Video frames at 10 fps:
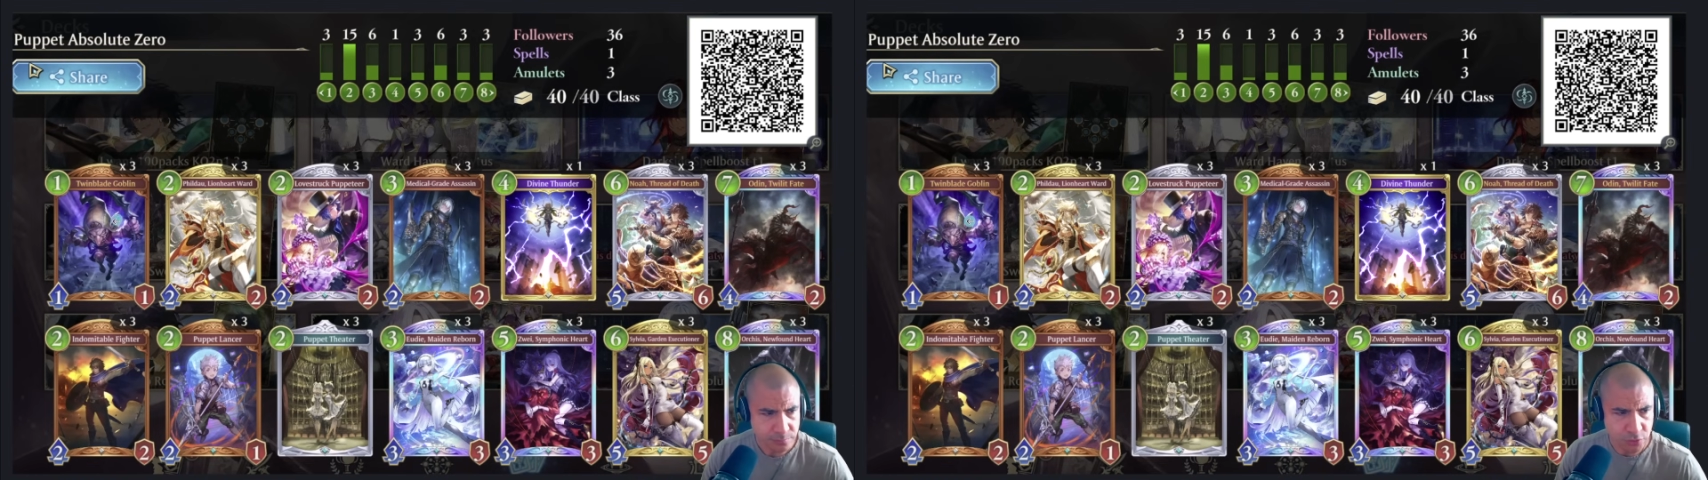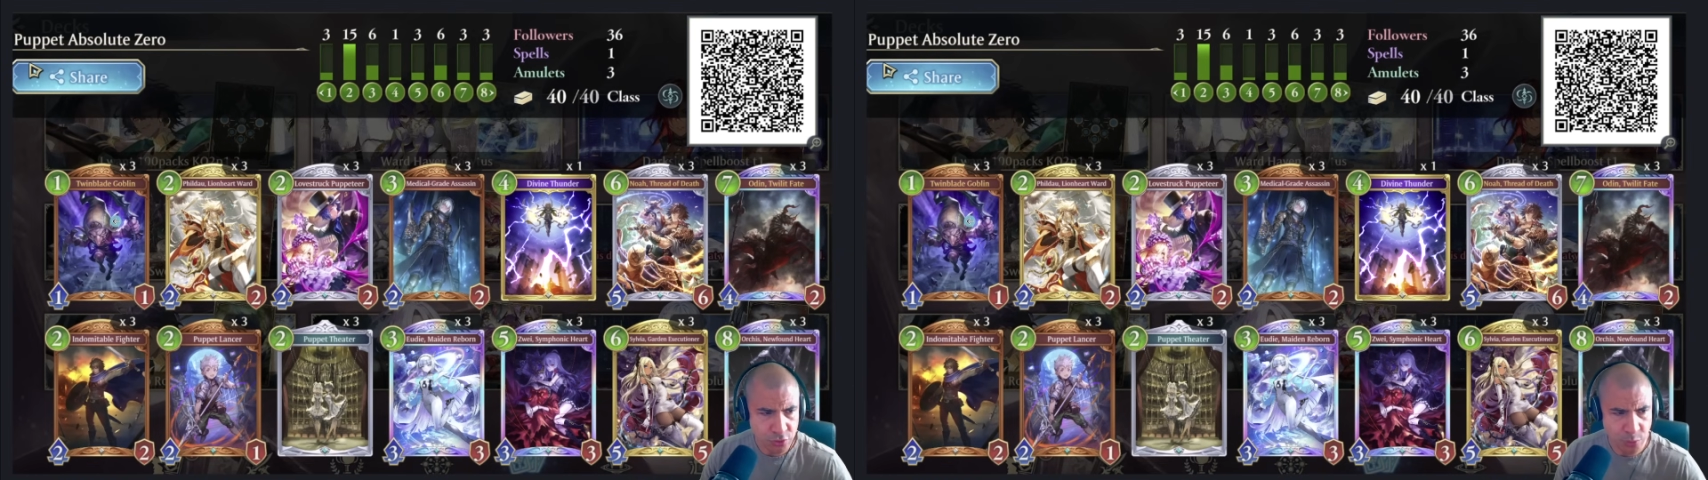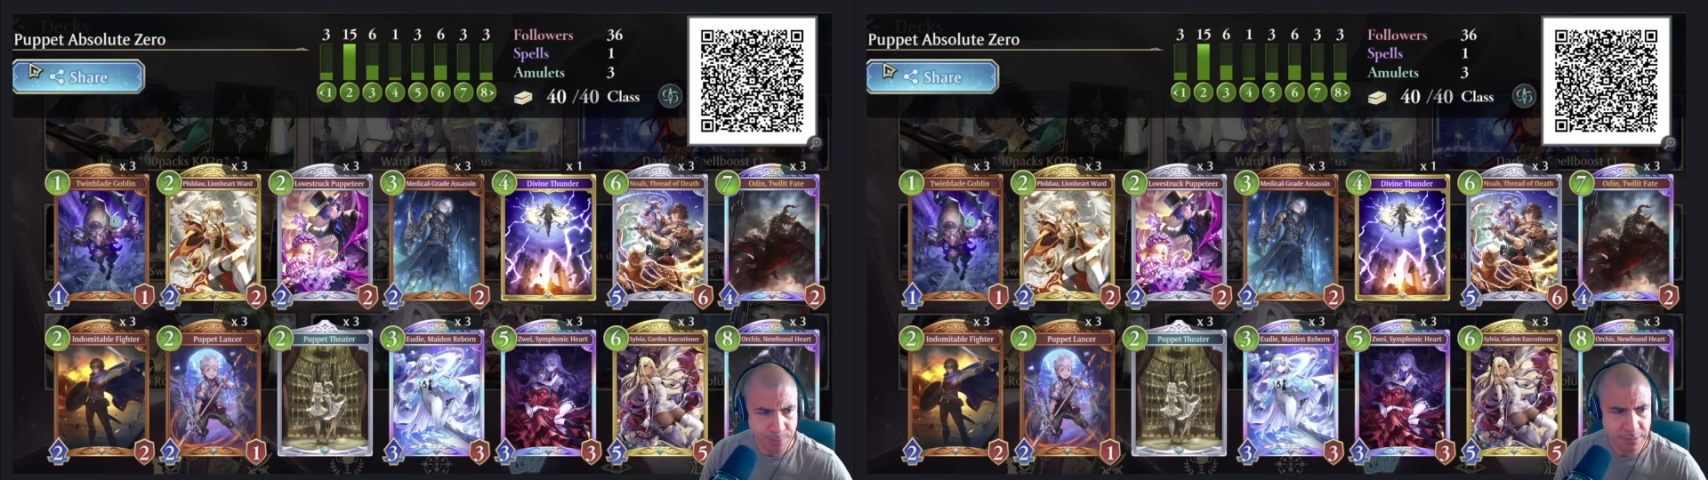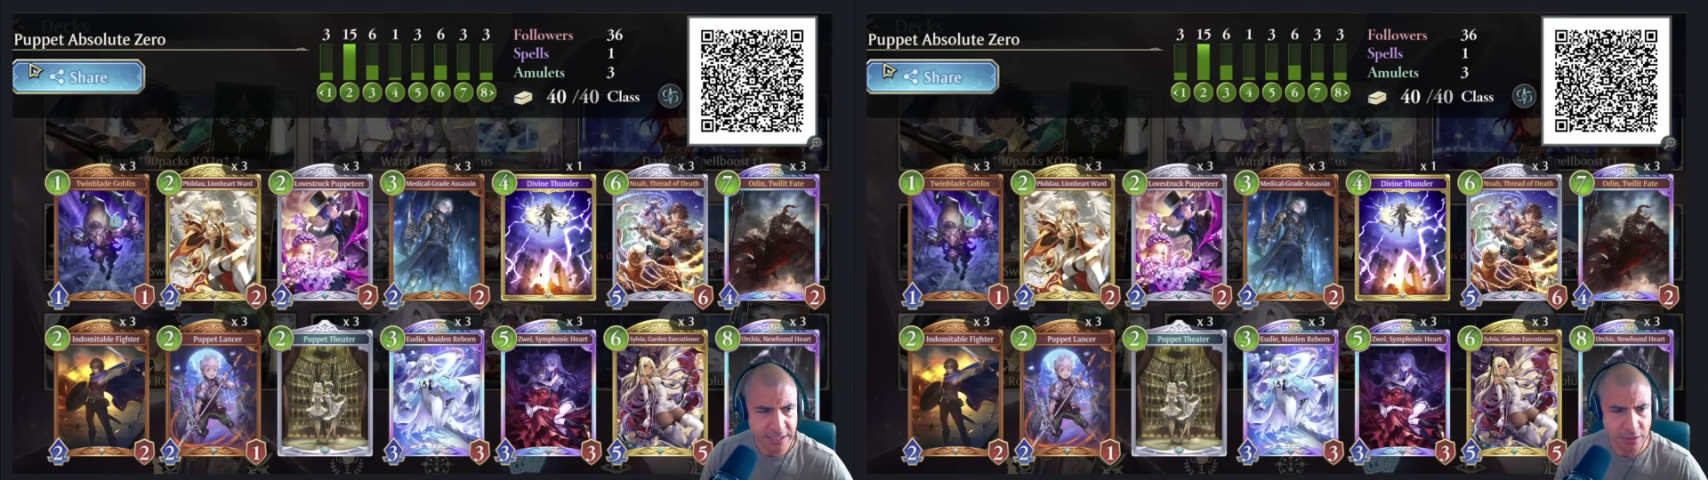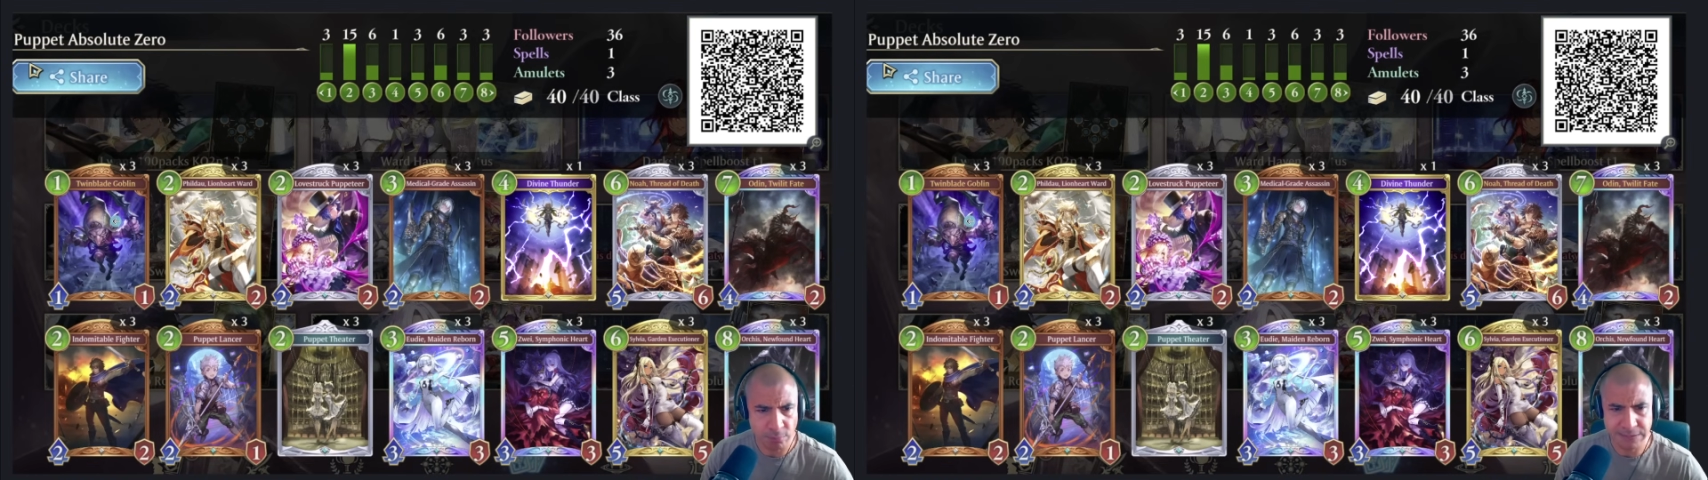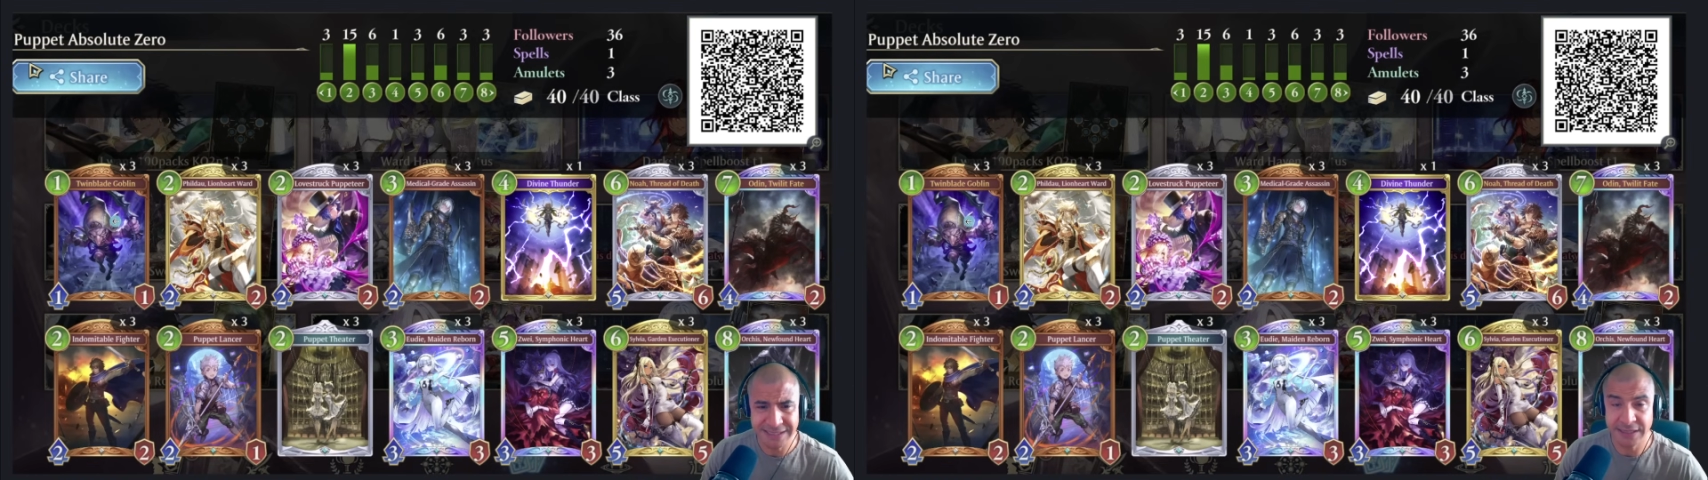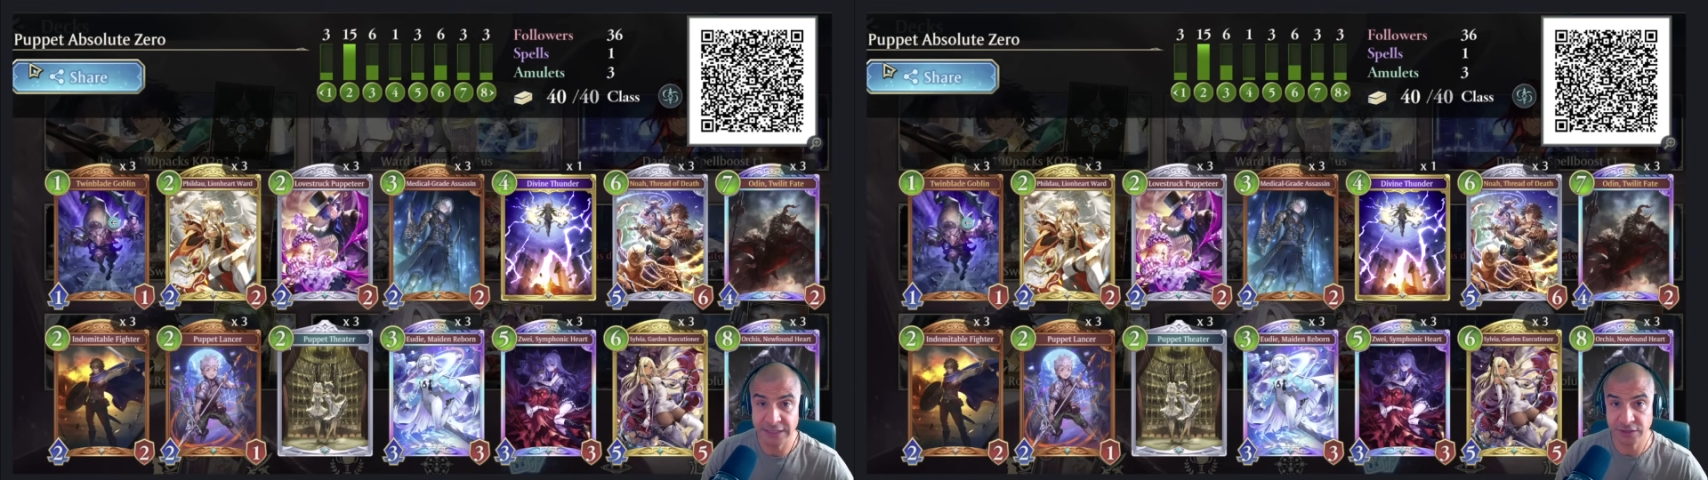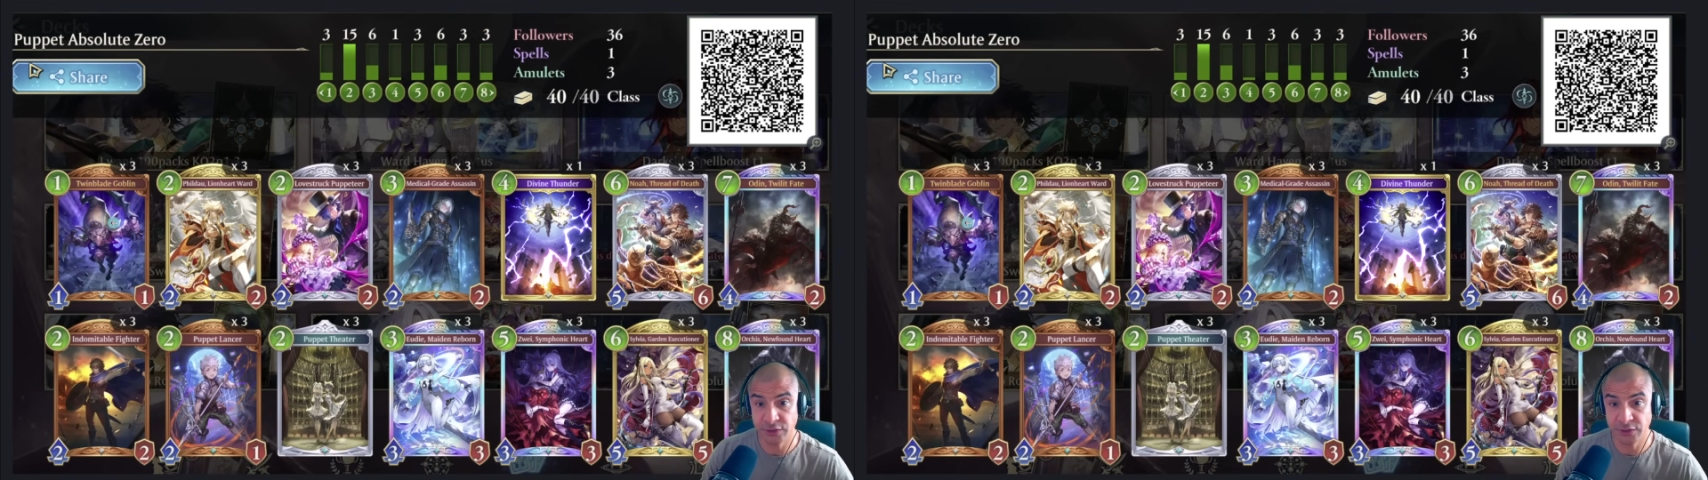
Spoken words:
Twin Blade Goblin can actually